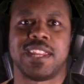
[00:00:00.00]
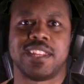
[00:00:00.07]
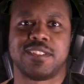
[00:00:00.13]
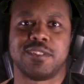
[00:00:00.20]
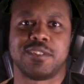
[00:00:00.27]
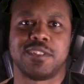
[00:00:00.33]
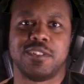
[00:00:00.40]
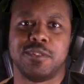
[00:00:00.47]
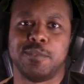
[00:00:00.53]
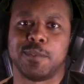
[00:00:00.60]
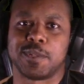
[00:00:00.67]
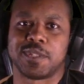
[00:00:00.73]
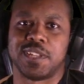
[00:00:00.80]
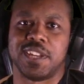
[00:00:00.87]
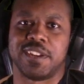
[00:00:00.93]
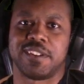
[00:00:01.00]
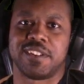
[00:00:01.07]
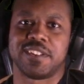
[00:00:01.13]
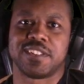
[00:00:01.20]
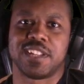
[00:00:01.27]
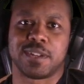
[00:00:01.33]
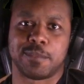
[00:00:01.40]
It shows a little more
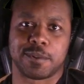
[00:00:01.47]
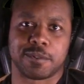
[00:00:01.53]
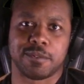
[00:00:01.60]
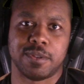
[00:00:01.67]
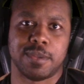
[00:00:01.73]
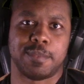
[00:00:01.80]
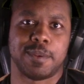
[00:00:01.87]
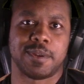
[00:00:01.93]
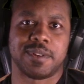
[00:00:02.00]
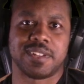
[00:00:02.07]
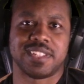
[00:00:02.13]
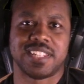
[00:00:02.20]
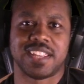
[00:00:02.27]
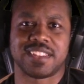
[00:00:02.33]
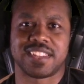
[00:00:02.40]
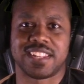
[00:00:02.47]
scenarios, a lot more creepier and stuff.